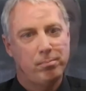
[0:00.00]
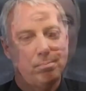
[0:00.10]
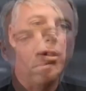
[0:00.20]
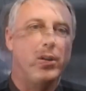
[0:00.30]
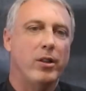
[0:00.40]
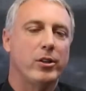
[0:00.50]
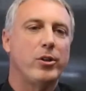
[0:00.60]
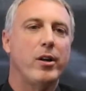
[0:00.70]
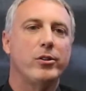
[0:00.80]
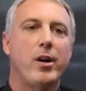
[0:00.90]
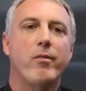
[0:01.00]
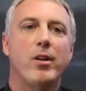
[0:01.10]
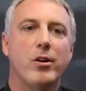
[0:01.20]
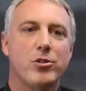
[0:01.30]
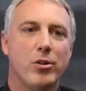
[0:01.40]
The electronic travel
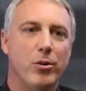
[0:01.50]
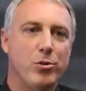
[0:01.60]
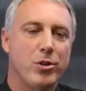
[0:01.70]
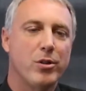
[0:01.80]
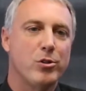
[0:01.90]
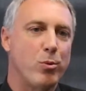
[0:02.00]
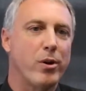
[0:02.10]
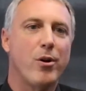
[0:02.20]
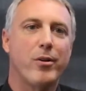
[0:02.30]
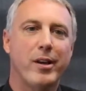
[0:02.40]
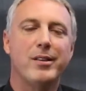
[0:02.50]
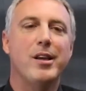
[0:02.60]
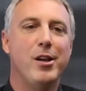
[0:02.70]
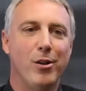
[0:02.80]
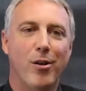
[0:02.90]
log solution, as we're calling it,
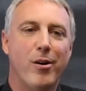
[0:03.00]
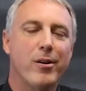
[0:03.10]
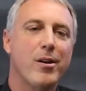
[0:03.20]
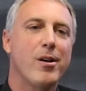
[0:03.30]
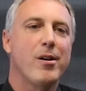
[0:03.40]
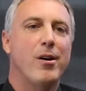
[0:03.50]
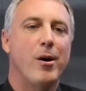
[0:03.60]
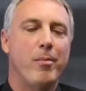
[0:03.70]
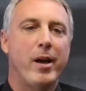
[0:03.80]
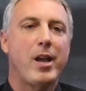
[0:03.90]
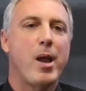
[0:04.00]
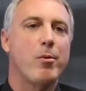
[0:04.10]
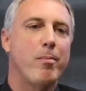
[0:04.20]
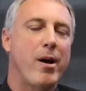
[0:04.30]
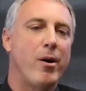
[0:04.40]
the e-log, that came
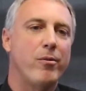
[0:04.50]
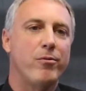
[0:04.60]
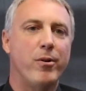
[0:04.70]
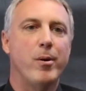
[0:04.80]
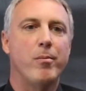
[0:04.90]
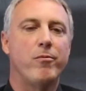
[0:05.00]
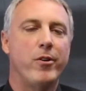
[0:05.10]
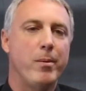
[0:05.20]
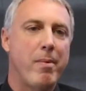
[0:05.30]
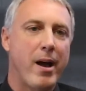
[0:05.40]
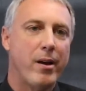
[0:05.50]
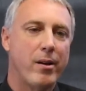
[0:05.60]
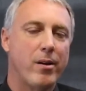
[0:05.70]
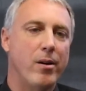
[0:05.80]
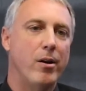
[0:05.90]
about from feedback
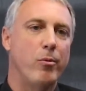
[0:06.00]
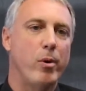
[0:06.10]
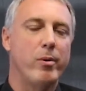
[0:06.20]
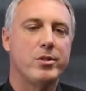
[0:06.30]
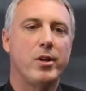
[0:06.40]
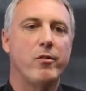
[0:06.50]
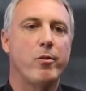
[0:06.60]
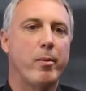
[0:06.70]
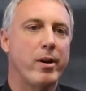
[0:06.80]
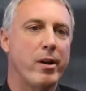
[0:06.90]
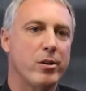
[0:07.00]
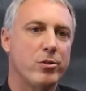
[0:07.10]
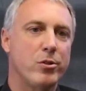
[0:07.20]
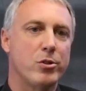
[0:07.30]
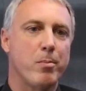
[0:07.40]
we received from our
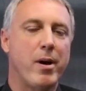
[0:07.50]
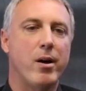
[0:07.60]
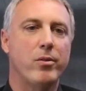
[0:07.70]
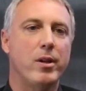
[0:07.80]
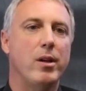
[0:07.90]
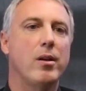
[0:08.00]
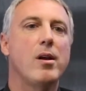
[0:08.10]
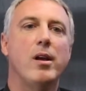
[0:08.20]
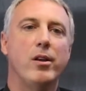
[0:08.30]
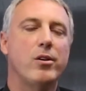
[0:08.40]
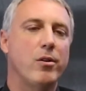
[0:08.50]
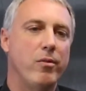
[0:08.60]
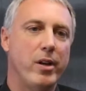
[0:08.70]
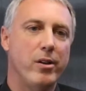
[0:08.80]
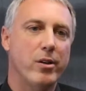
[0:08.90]
customers about the
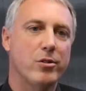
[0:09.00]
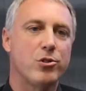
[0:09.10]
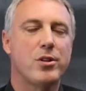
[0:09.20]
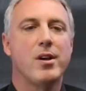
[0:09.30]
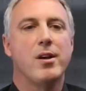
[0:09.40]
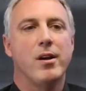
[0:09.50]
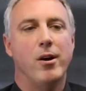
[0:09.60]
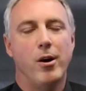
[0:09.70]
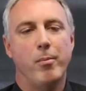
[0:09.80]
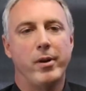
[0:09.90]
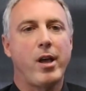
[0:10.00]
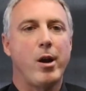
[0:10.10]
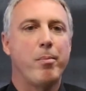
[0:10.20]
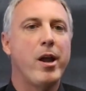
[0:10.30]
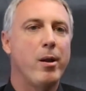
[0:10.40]
inconvenience and kind
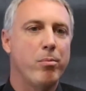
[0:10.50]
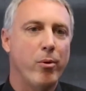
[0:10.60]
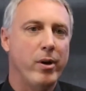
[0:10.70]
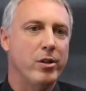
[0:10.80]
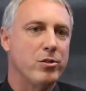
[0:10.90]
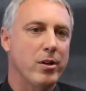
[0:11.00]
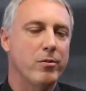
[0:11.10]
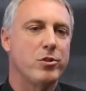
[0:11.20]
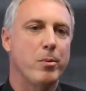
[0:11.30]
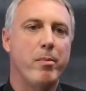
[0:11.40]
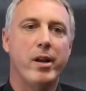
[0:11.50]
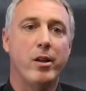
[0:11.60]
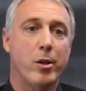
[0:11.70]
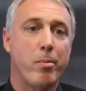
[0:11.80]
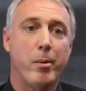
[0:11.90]
of pain points of
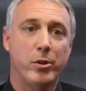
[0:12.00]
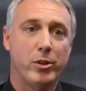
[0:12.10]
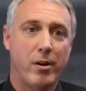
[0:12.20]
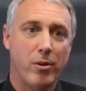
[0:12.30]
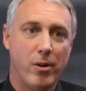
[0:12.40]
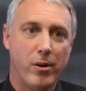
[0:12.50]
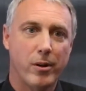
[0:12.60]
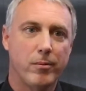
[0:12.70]
submitting the paper travel log.